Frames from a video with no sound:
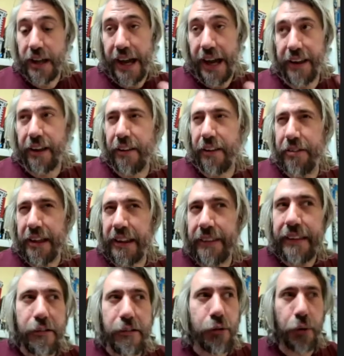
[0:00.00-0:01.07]
And I think
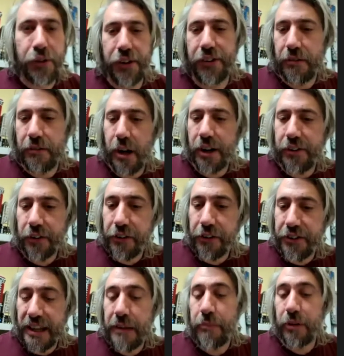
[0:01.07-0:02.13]
there are autistic writers on the
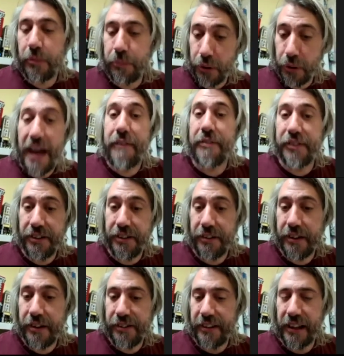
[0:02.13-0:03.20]
team that put effort into this.